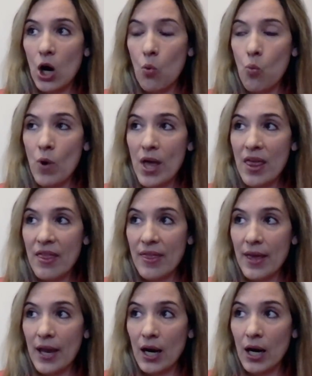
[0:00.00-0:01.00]
with
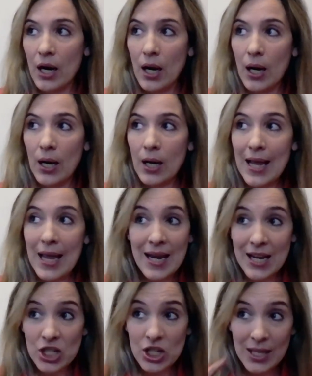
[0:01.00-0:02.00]
their,
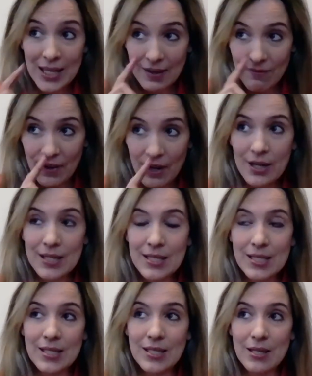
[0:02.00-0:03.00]
and actually very
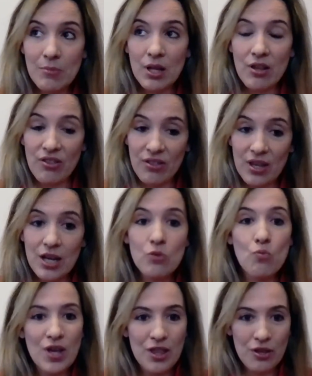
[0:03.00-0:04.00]
similar
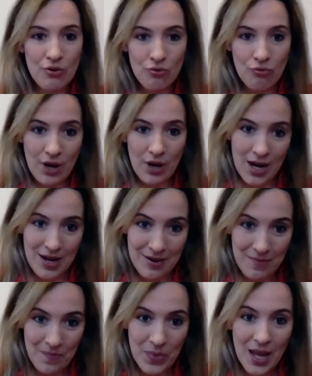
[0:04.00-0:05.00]
thing with Ukraine.
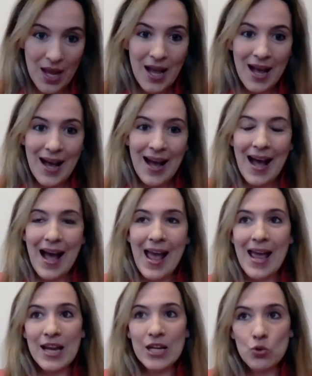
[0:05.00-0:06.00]

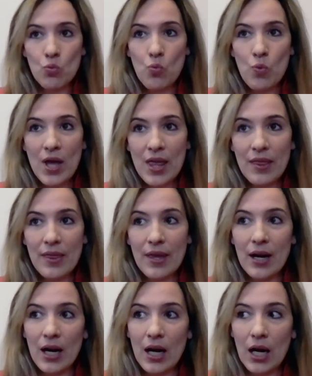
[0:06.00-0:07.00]
And with
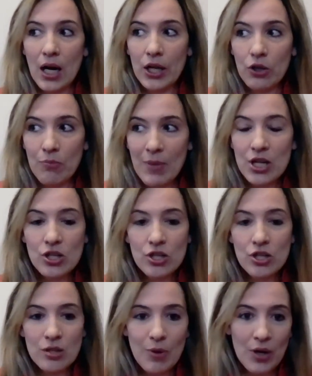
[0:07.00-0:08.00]
their, you
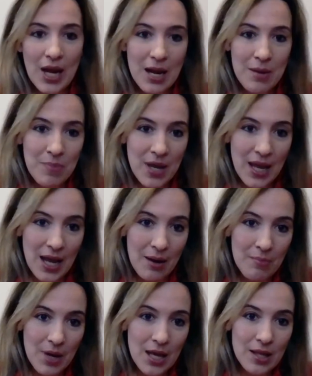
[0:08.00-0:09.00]
mentioned about
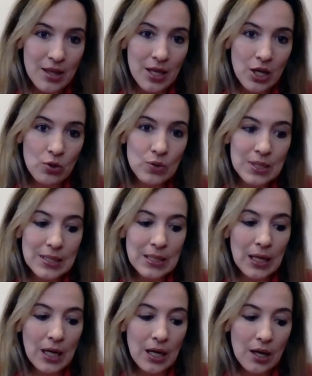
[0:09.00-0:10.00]
ABM and those
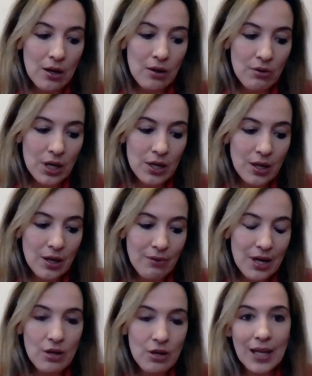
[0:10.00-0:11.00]

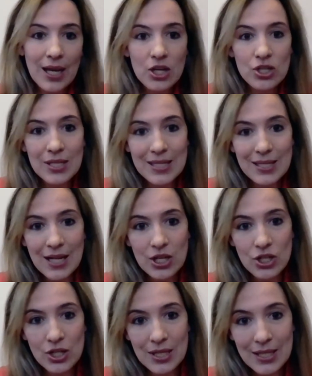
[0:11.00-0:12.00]
radio location
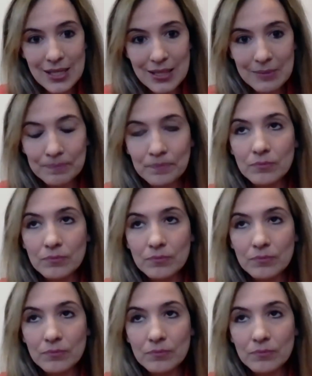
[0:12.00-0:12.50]
stations